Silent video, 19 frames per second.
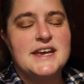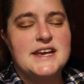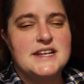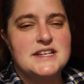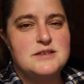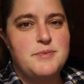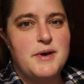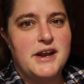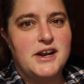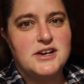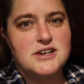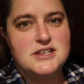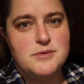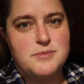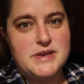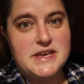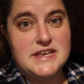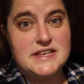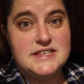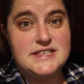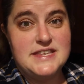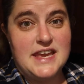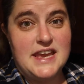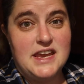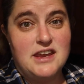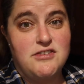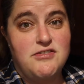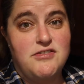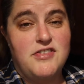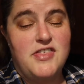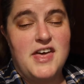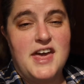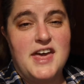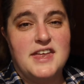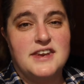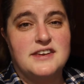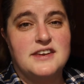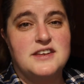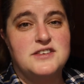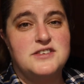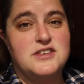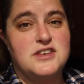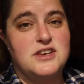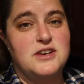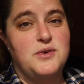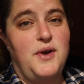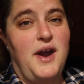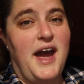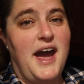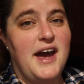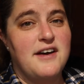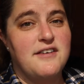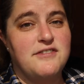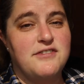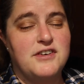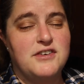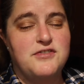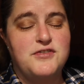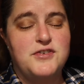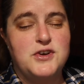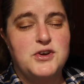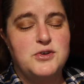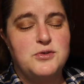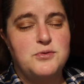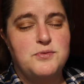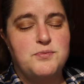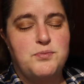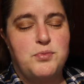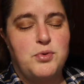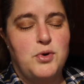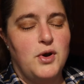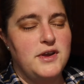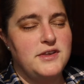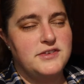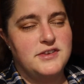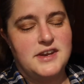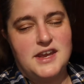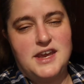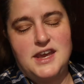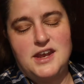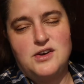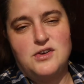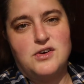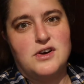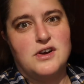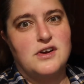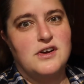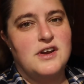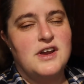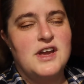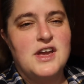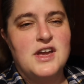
it's better to be safe than to have food poisoning or